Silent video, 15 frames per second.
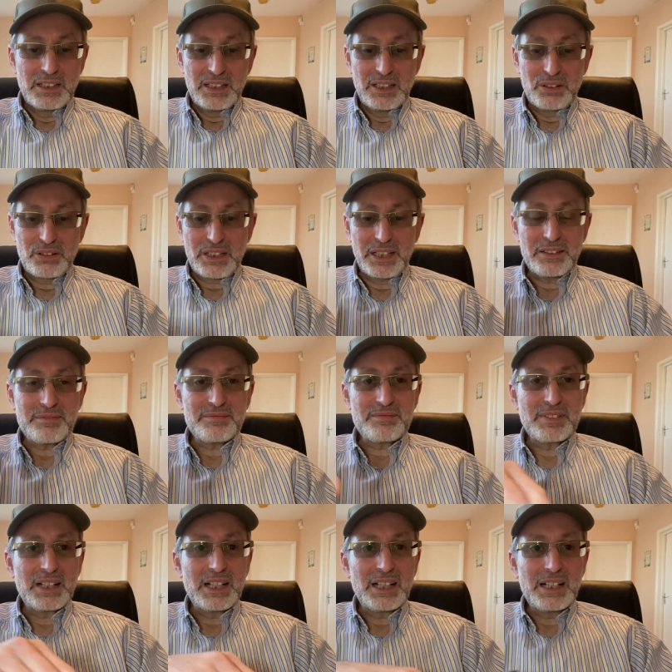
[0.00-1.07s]
Okay.
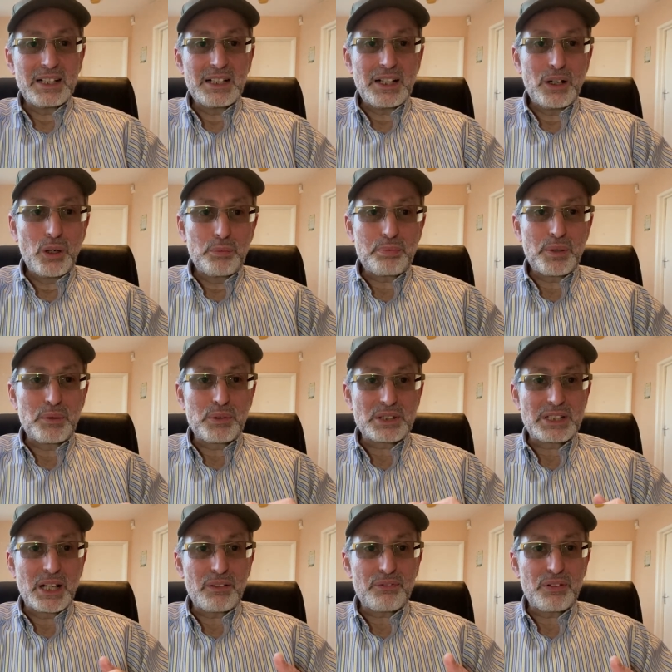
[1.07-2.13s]
I uh, hope it
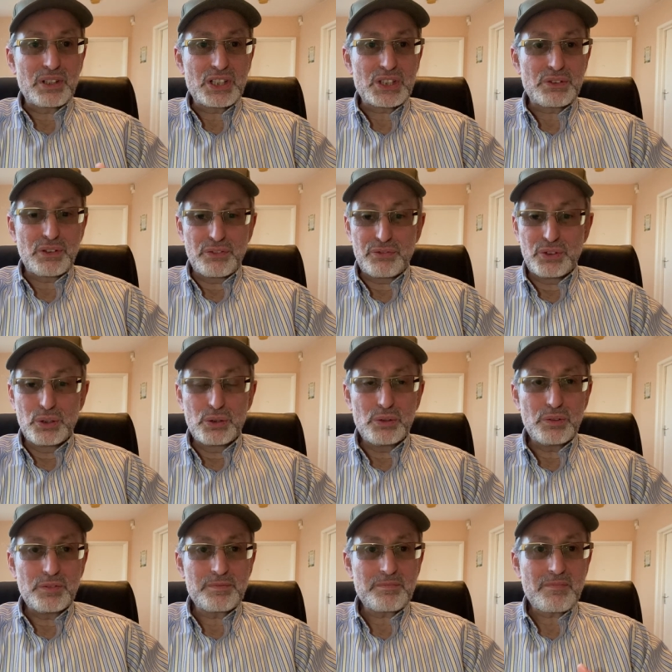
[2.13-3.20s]
was helpful, this
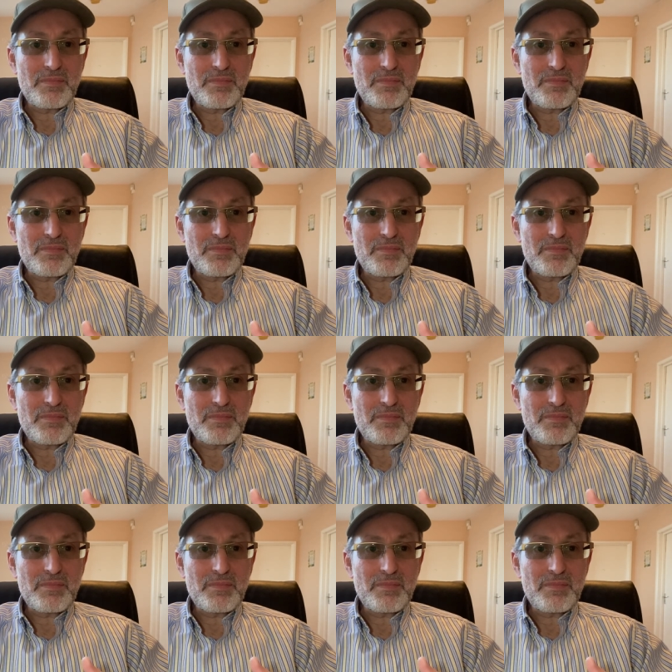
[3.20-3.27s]
review.